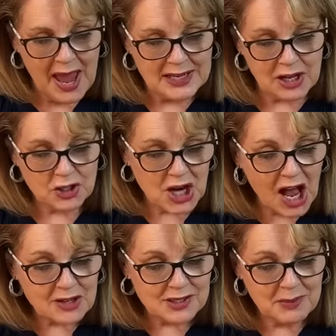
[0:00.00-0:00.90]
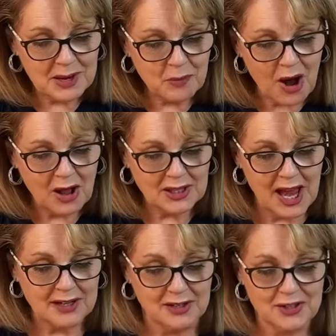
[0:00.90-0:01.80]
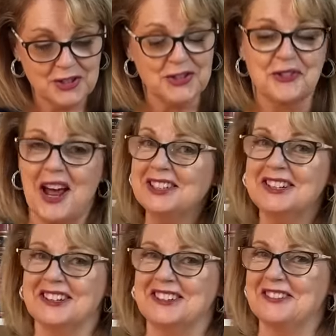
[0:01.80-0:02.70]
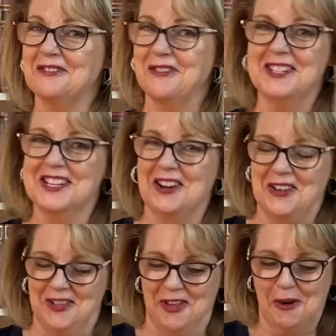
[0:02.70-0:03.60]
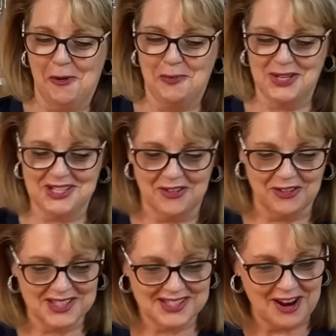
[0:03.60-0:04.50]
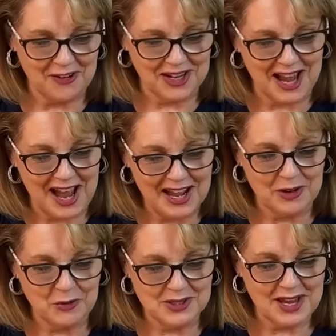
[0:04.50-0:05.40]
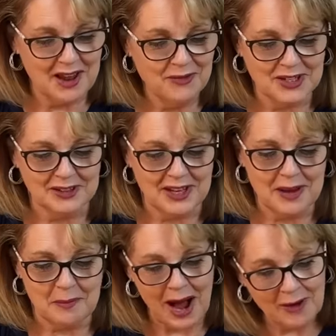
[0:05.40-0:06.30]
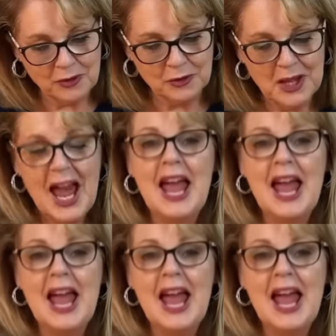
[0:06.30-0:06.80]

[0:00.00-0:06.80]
Now, Charles, meanwhile, had an Australian physiotherapist called Sarah Kay, who was evidently a marvel.